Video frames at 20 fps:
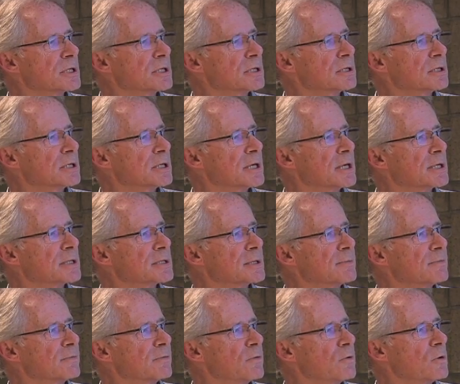in
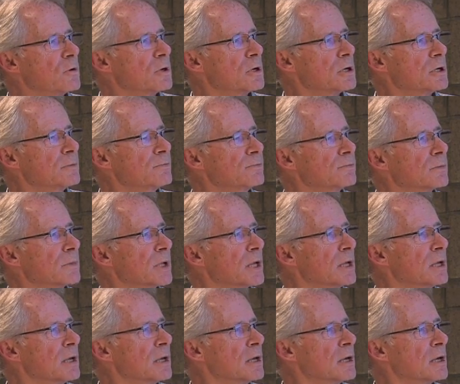DSM 4
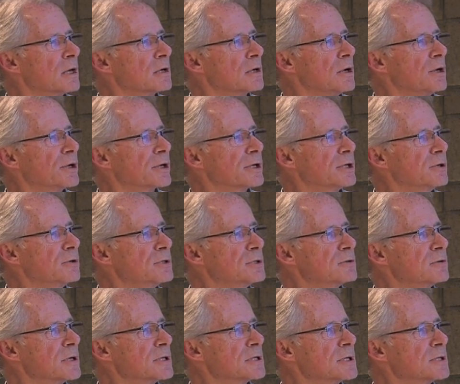called acute
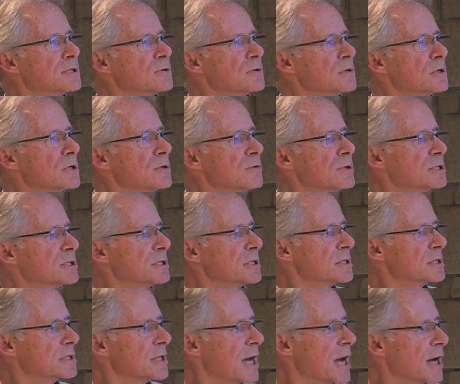stress disorder, which is
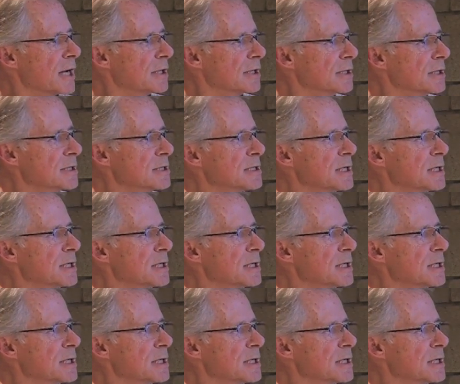exactly the